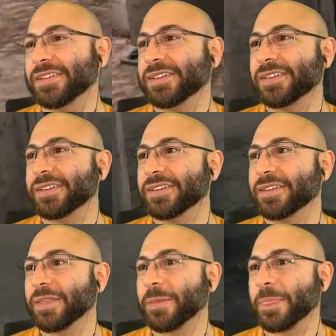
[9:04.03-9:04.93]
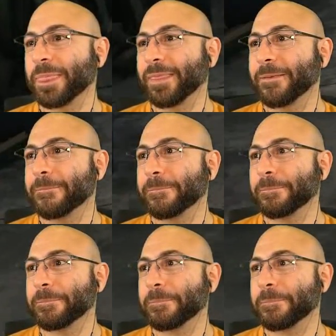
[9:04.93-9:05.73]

No one is speaking in this clip.